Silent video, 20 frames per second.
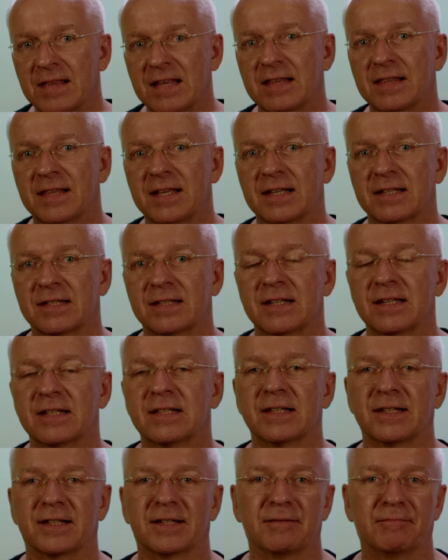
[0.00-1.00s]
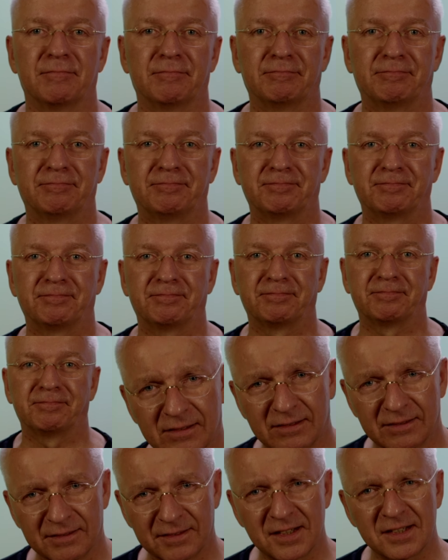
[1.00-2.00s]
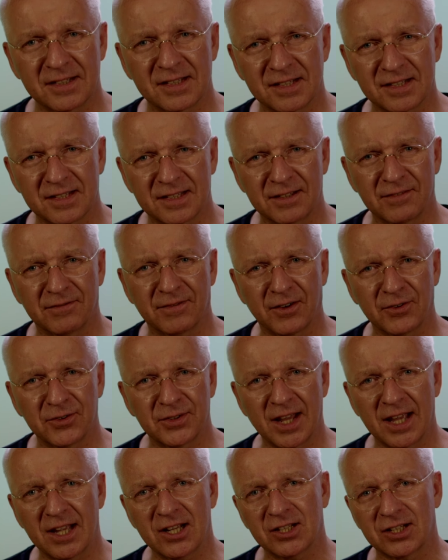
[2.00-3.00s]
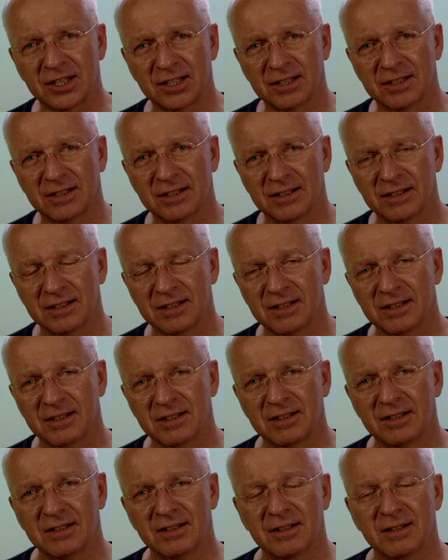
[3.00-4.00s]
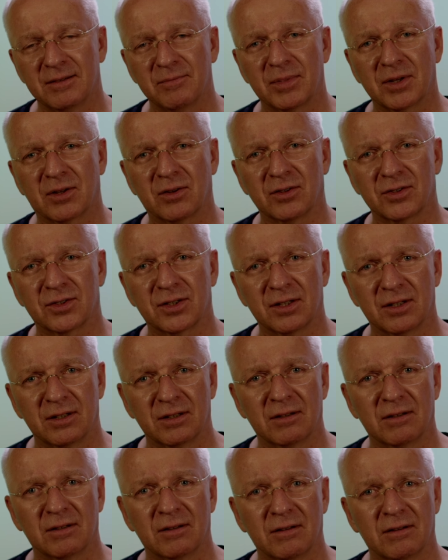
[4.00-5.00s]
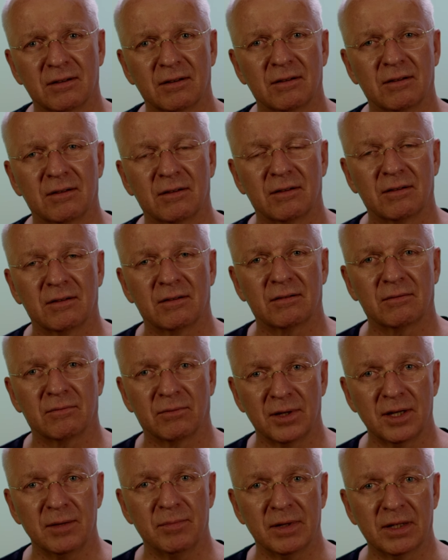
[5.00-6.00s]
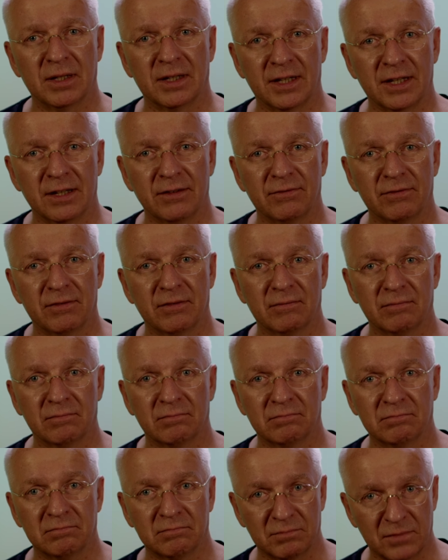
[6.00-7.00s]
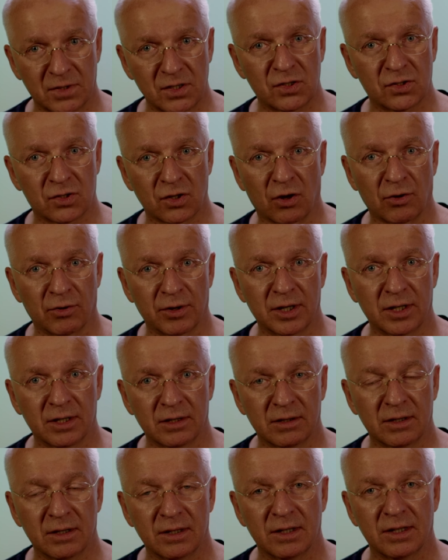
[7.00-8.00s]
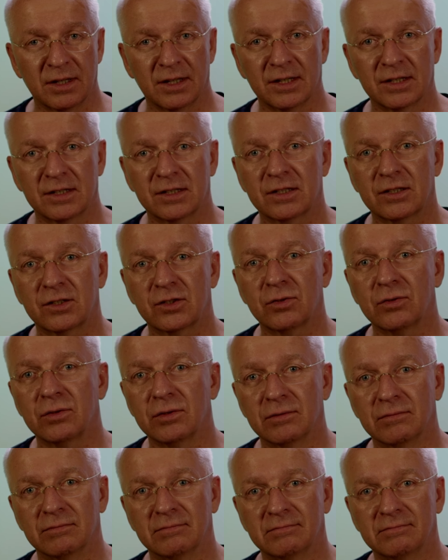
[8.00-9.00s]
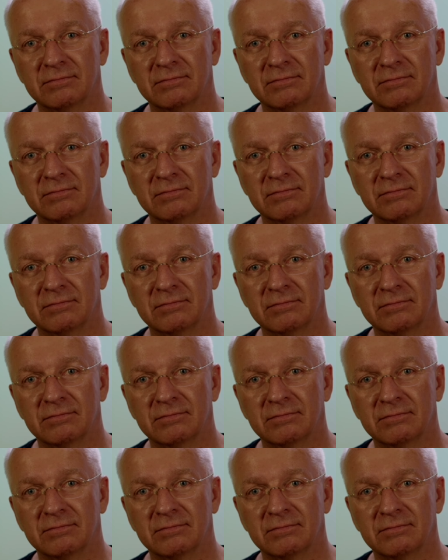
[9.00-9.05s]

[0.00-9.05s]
This is it. This is the foundation, because we believe the story is true.